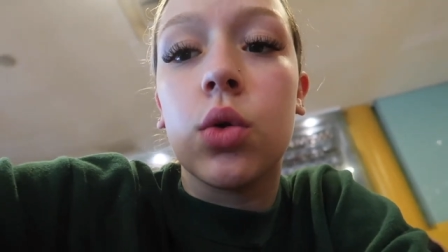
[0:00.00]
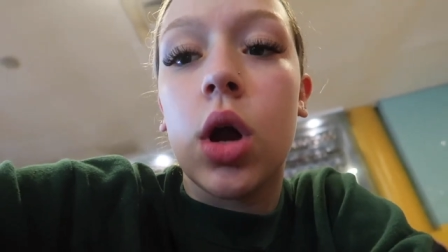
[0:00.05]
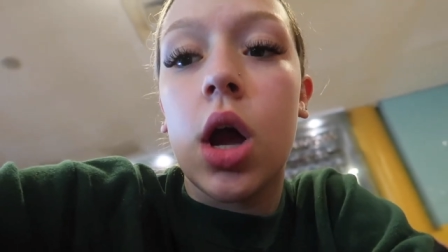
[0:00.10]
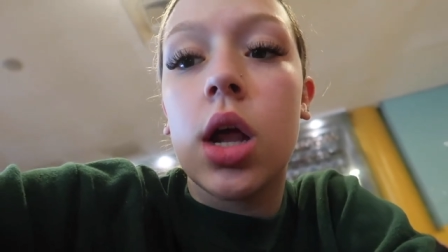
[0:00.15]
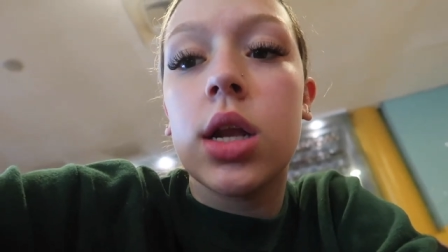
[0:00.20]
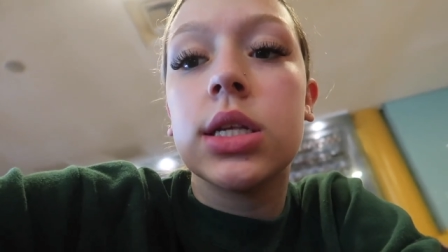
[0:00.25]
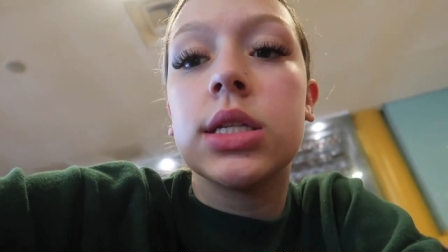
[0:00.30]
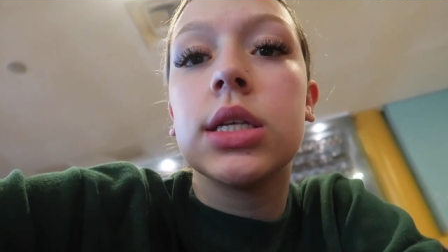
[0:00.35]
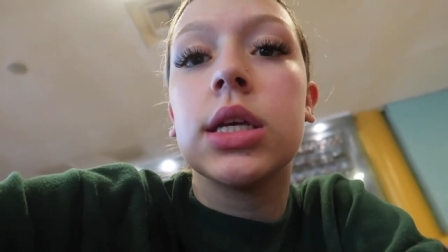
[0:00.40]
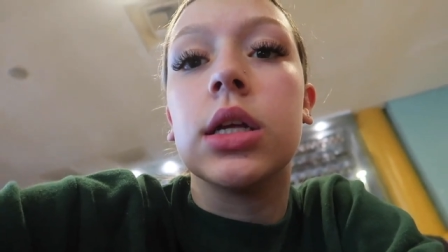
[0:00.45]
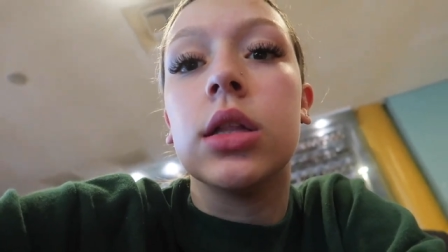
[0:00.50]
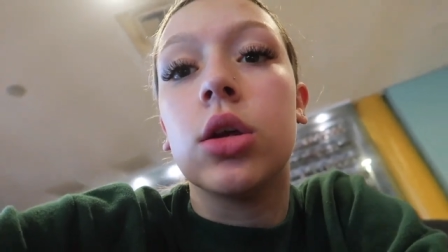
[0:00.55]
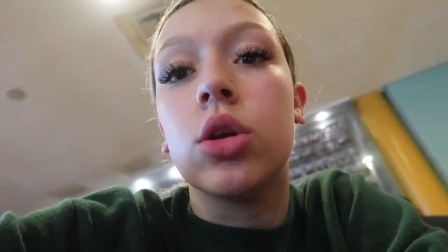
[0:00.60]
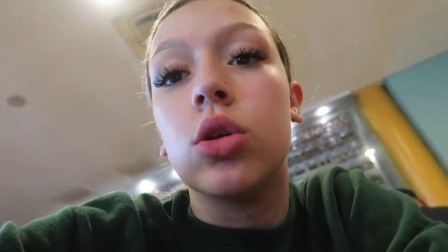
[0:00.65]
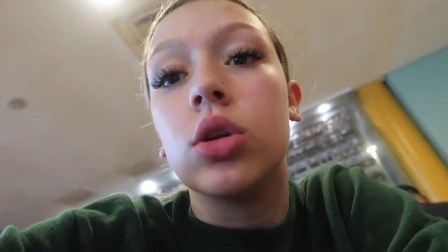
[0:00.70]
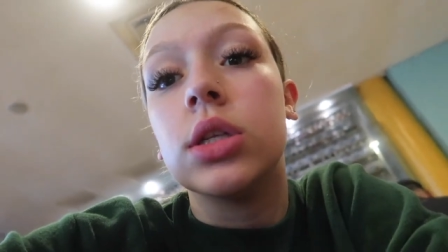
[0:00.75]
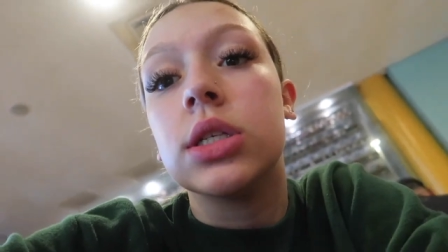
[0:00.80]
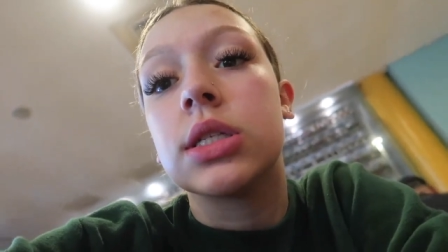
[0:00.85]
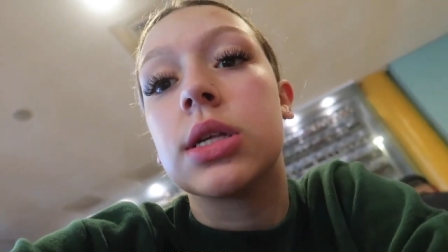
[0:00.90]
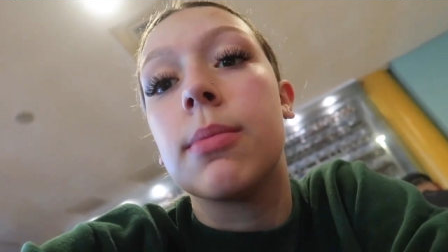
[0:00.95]
We're honestly a
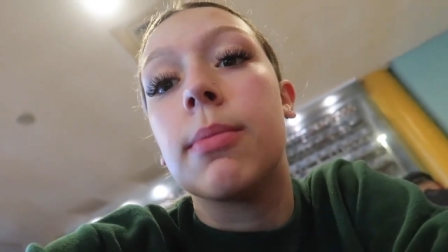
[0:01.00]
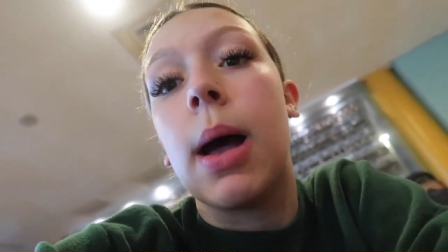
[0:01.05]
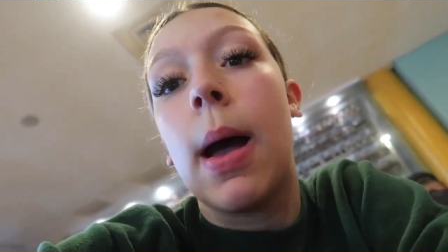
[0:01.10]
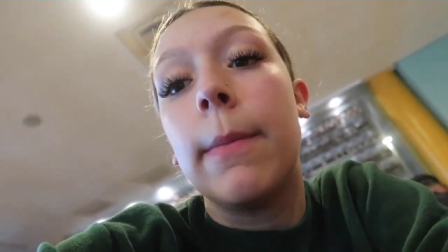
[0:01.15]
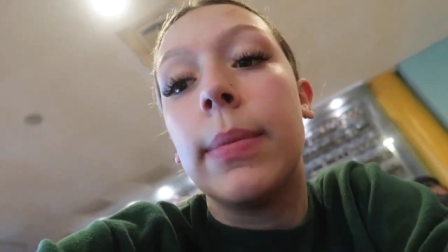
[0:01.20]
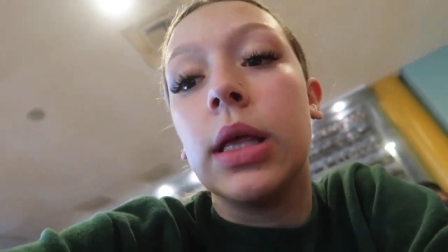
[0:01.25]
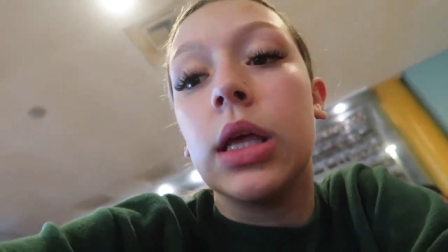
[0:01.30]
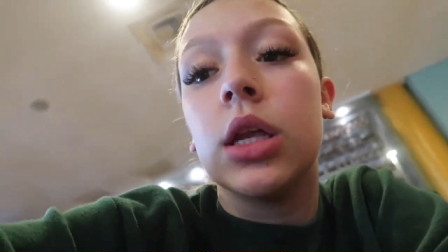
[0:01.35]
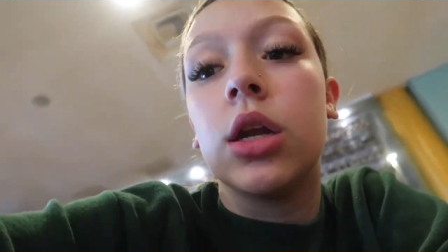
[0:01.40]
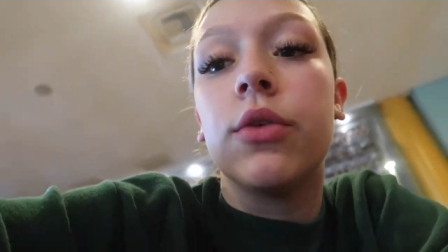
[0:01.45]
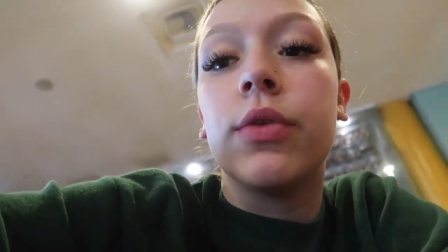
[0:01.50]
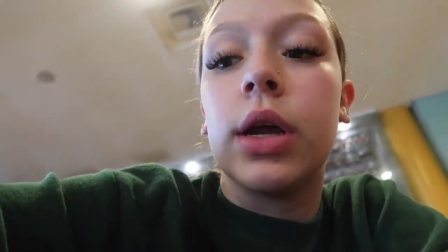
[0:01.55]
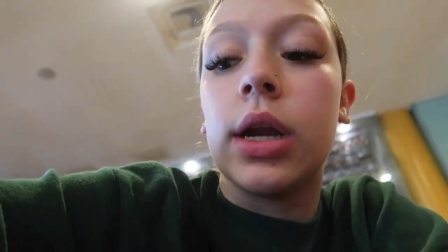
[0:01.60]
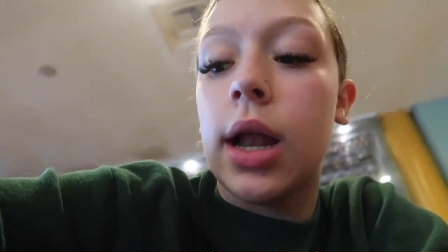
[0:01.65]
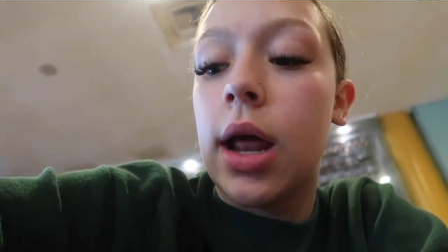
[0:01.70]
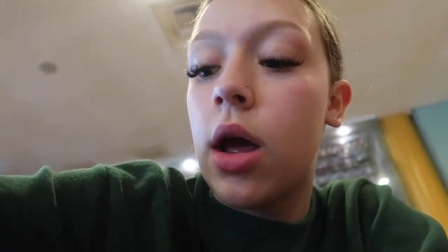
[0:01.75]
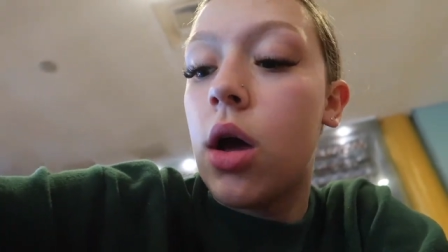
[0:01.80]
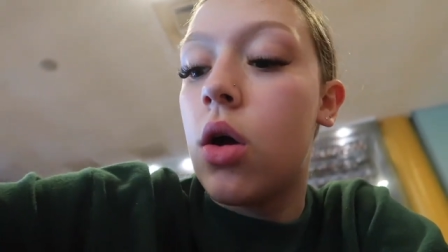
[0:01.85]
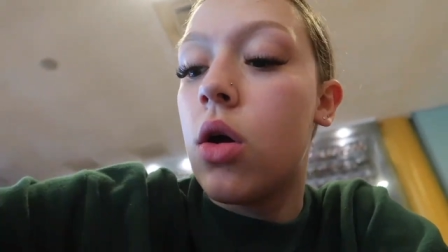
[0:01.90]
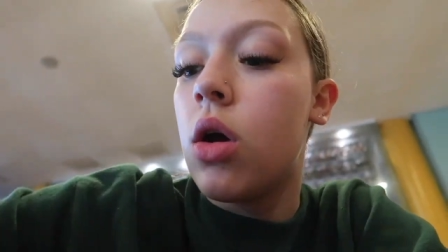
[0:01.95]
little discombobulated
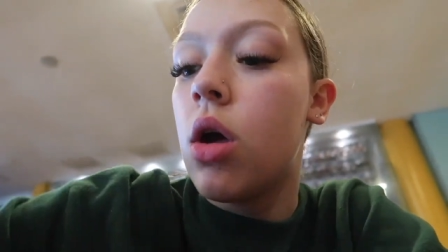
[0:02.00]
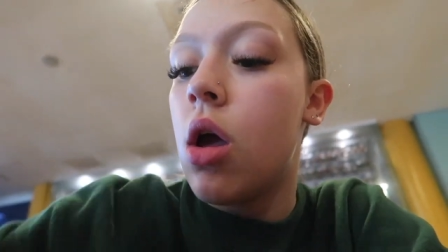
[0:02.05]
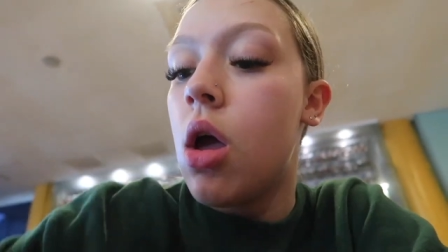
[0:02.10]
right now.